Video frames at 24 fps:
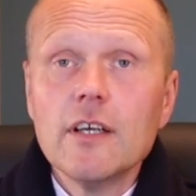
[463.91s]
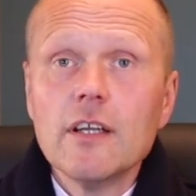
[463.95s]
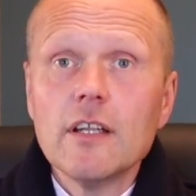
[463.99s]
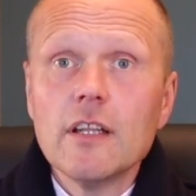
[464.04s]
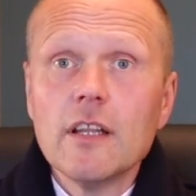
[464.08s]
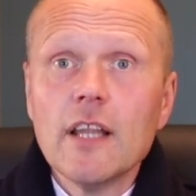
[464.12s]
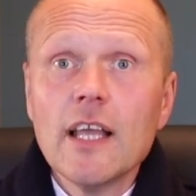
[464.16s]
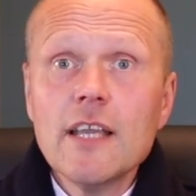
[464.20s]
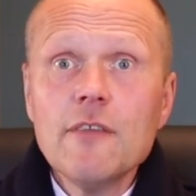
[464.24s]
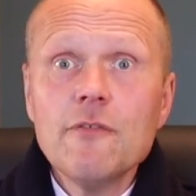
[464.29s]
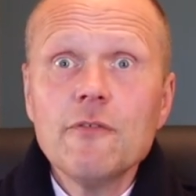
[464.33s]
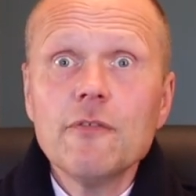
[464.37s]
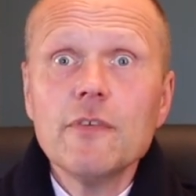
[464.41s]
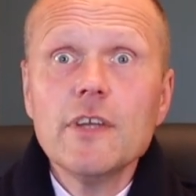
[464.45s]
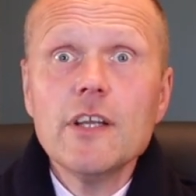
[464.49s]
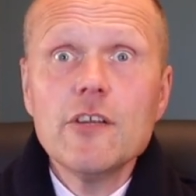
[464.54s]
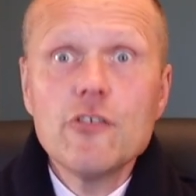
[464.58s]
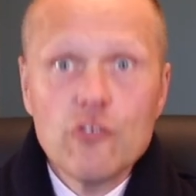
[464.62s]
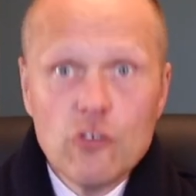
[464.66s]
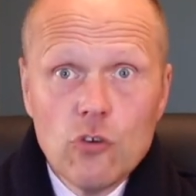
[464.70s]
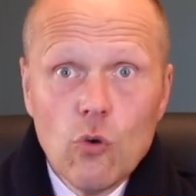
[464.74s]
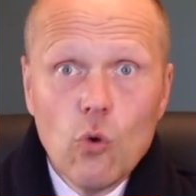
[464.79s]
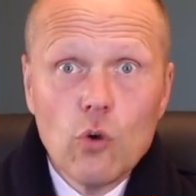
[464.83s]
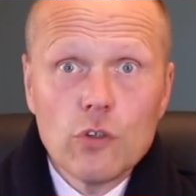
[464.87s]
Life is
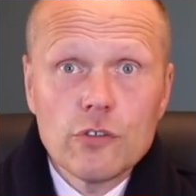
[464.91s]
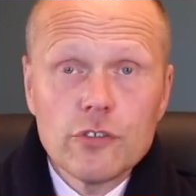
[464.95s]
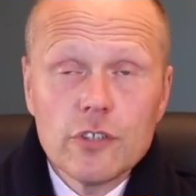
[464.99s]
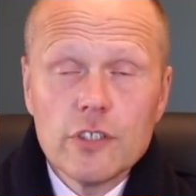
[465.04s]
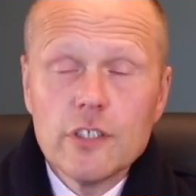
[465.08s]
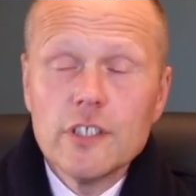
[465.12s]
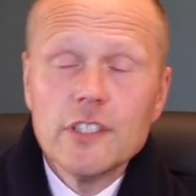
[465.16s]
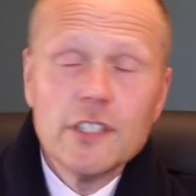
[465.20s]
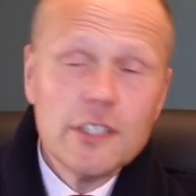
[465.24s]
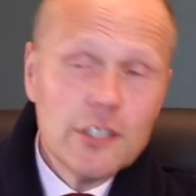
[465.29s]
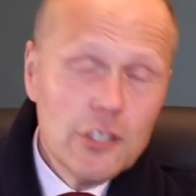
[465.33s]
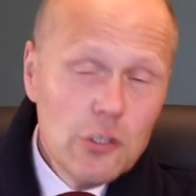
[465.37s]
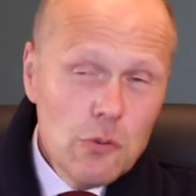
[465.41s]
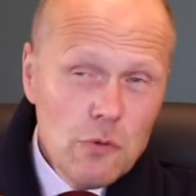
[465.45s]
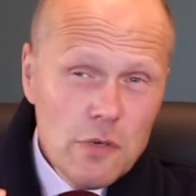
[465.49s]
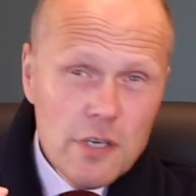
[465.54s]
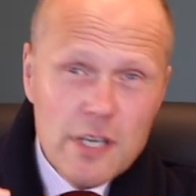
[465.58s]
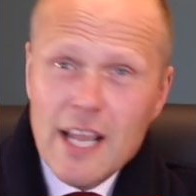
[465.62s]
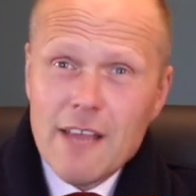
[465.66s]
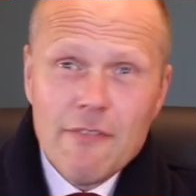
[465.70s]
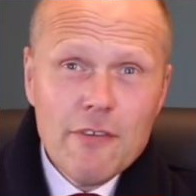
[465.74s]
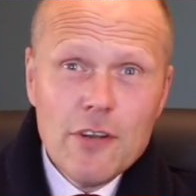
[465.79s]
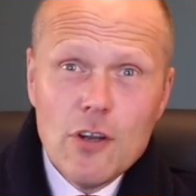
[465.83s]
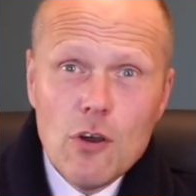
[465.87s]
short. You
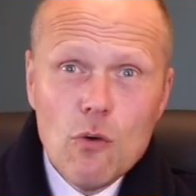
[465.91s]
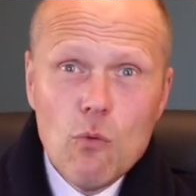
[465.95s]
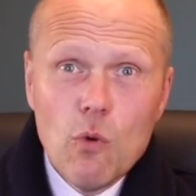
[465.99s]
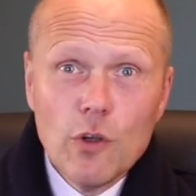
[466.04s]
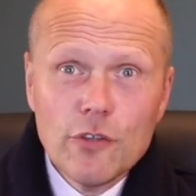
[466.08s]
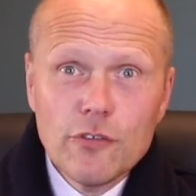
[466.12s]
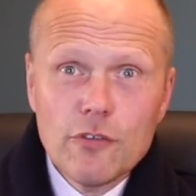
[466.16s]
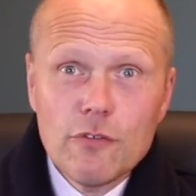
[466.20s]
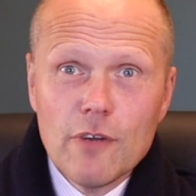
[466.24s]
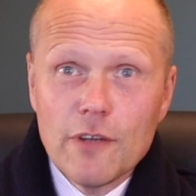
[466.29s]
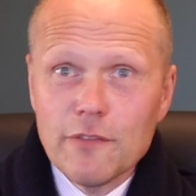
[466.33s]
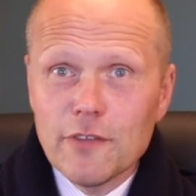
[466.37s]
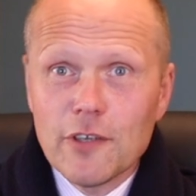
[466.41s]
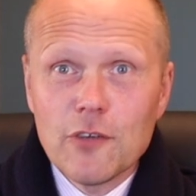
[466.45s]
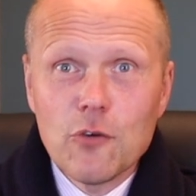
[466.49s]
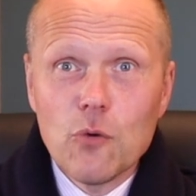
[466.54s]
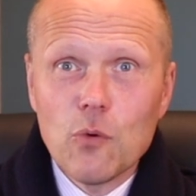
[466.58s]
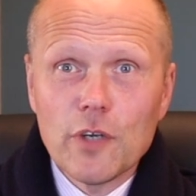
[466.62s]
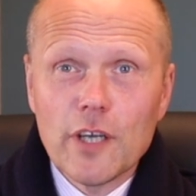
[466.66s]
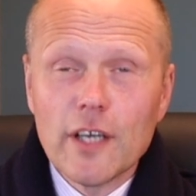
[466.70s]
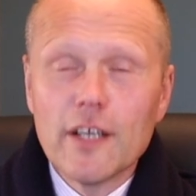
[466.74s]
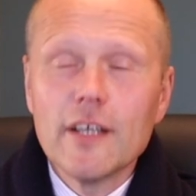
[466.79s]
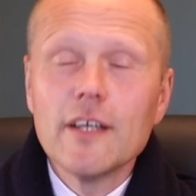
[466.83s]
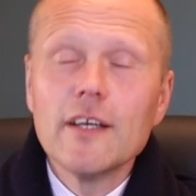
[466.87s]
never know what's around the
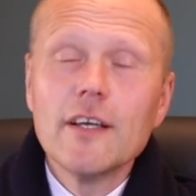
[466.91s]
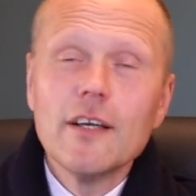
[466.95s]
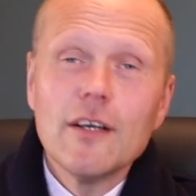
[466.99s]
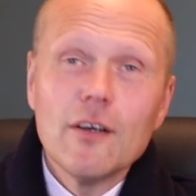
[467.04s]
corner.